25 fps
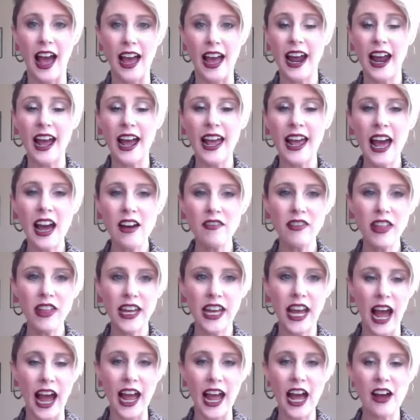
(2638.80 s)
And I
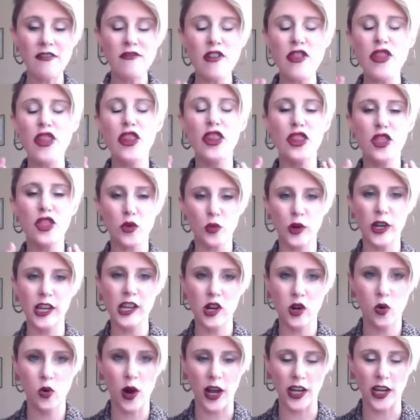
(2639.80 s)
have 3
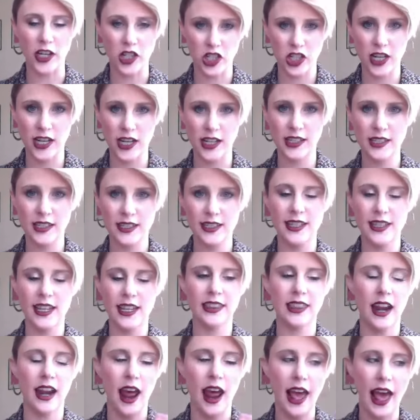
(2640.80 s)
questions
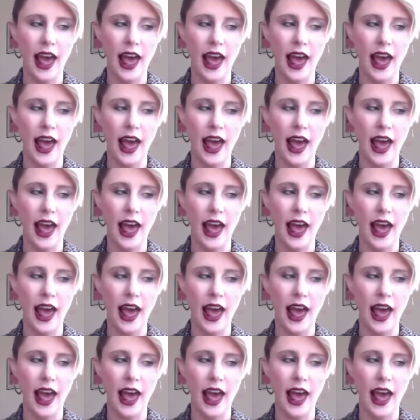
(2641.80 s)
like that I